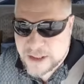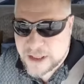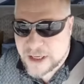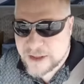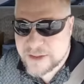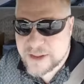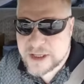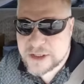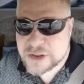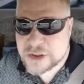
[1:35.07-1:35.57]

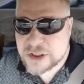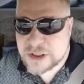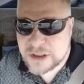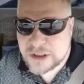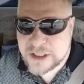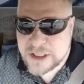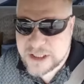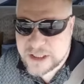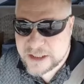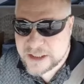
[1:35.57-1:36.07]
And then she
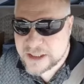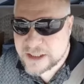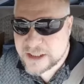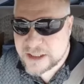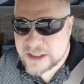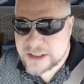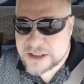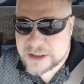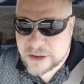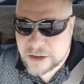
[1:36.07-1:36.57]
leaned in
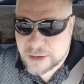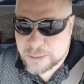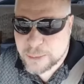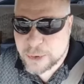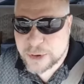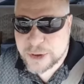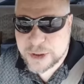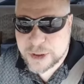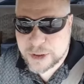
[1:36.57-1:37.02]
and started putting